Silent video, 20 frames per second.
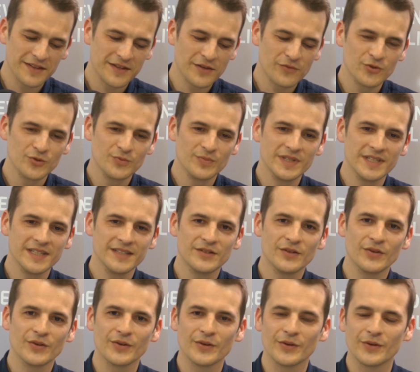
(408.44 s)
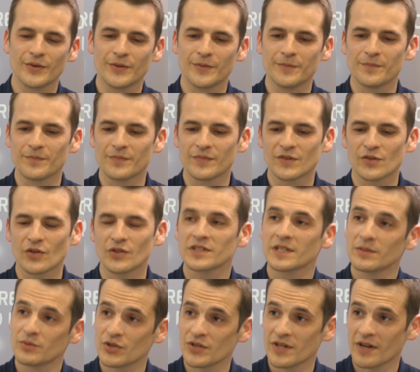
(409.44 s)
they would be the
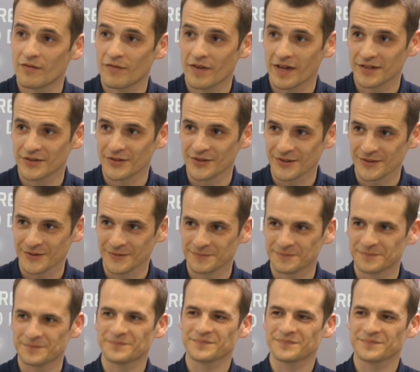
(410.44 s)
transcriptional factors.